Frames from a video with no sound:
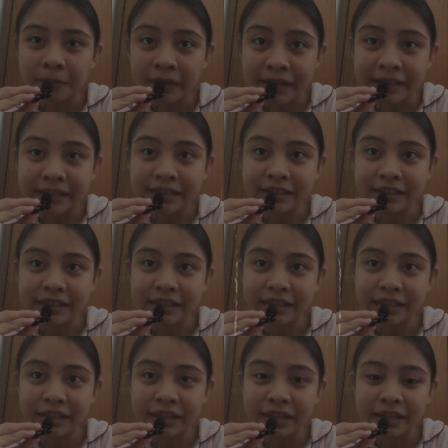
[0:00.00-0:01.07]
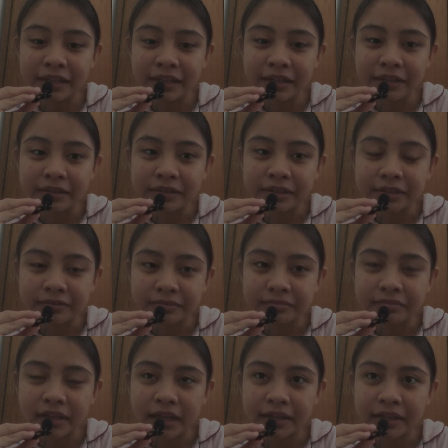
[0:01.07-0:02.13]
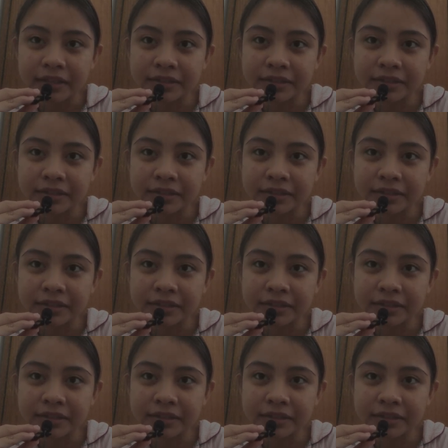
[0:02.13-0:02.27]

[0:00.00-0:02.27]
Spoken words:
you mind, I